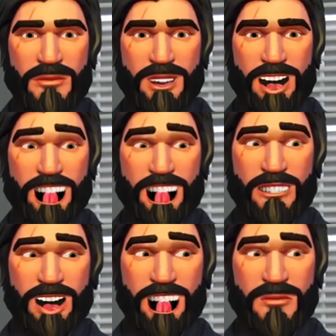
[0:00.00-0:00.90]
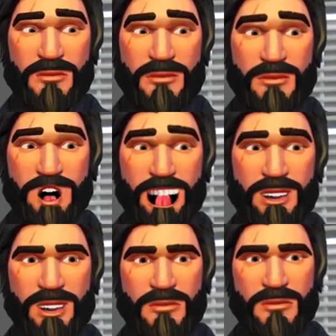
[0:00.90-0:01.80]
Yeah, what's up? Oh,
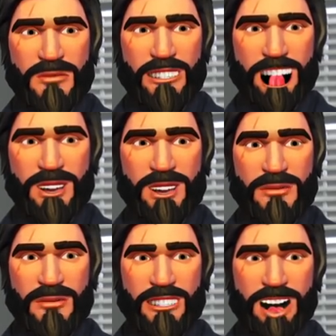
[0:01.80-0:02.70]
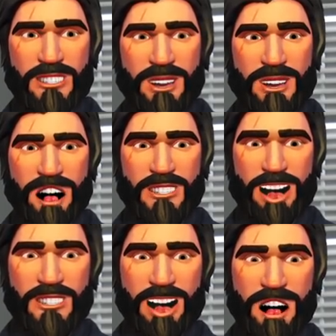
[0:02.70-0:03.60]
did you get a pizza free? Because I think he was
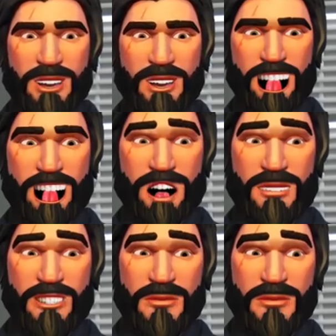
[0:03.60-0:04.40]
more than 30 minutes delivering